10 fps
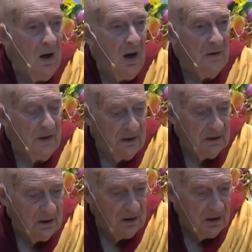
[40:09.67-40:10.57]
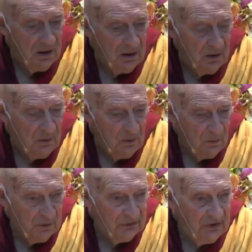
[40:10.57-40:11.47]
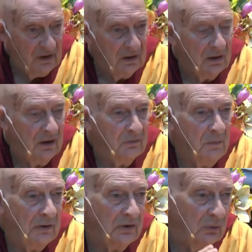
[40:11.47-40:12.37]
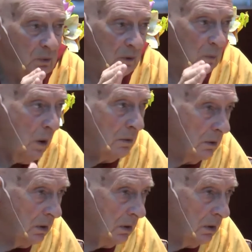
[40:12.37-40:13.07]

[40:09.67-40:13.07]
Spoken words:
And then we see that as much as we want